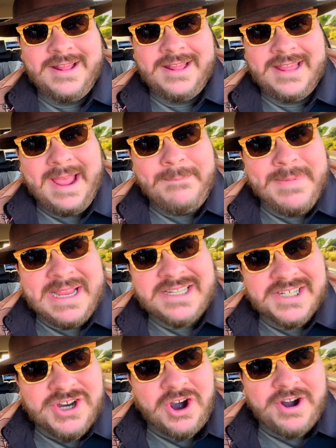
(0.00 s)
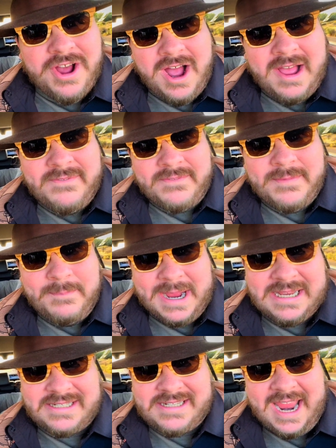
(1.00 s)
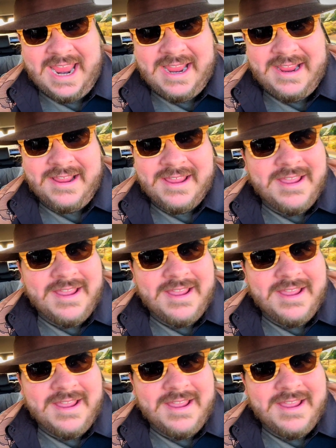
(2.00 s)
Let me start off by saying